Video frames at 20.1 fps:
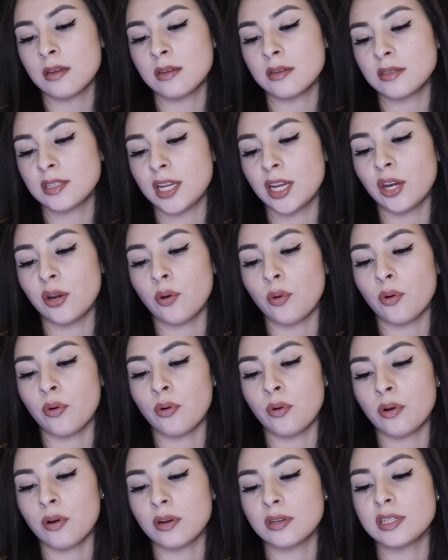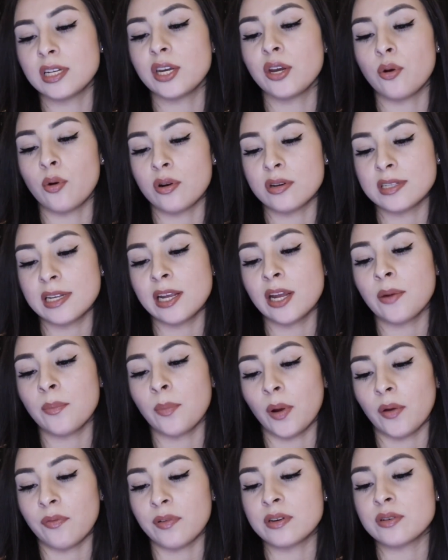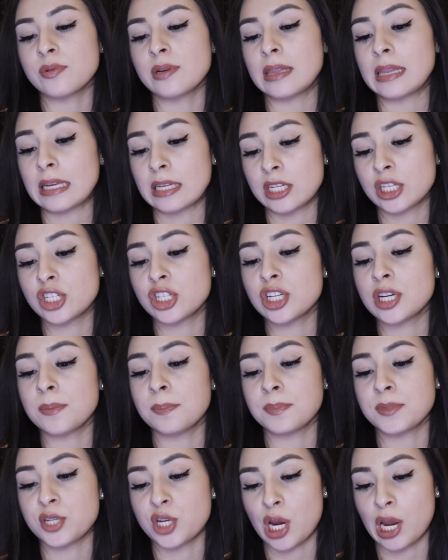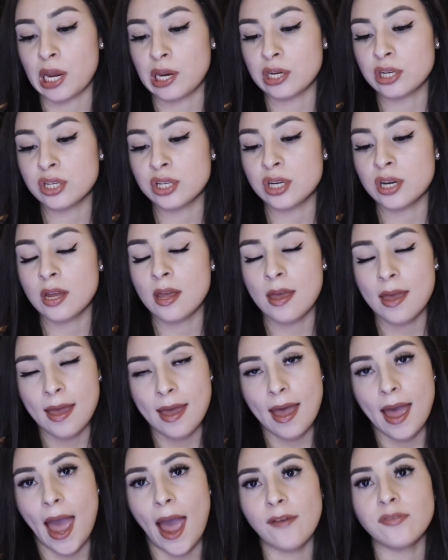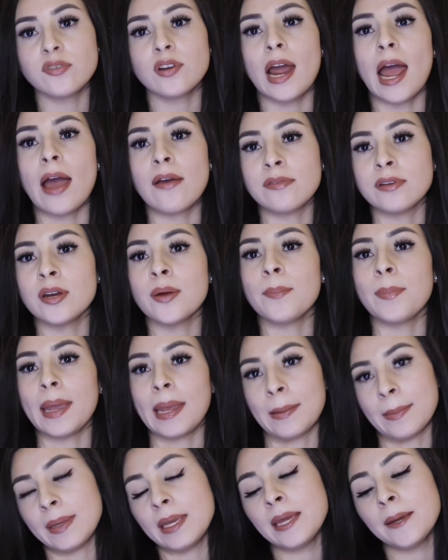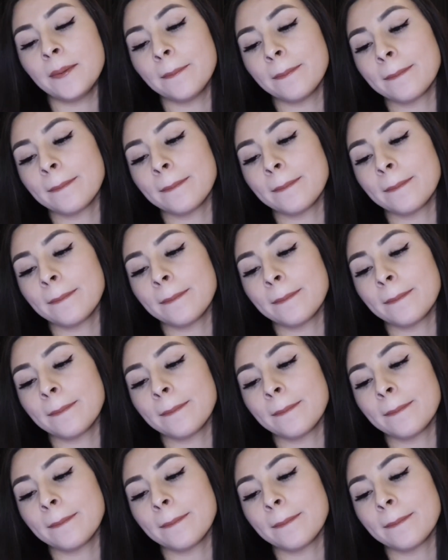did yours and your boyfriend's relationship change after having a baby?